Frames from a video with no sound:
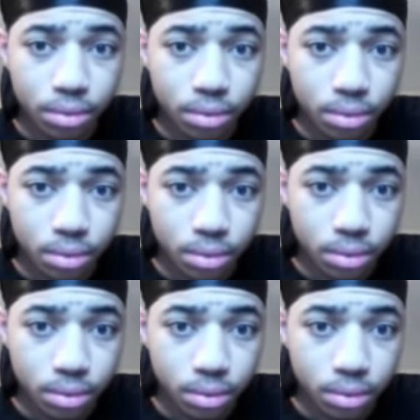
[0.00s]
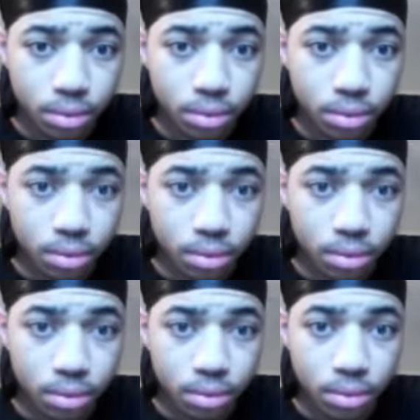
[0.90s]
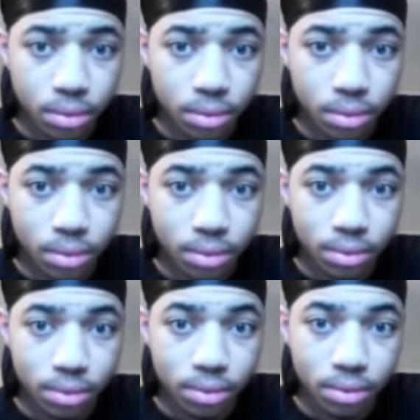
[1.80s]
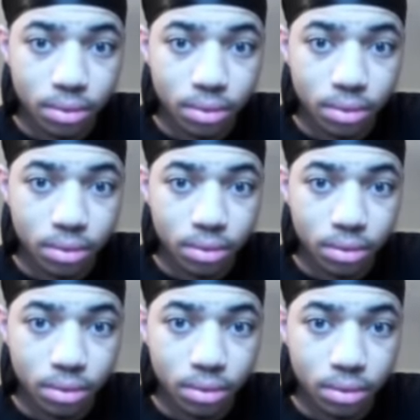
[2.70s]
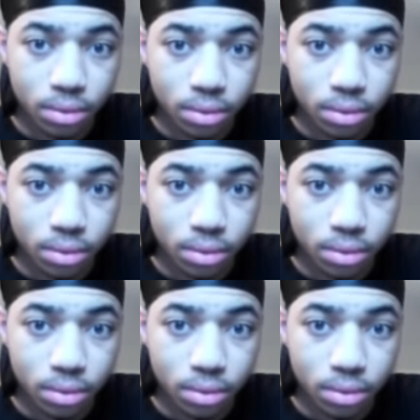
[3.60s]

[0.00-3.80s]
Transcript: (not speaking)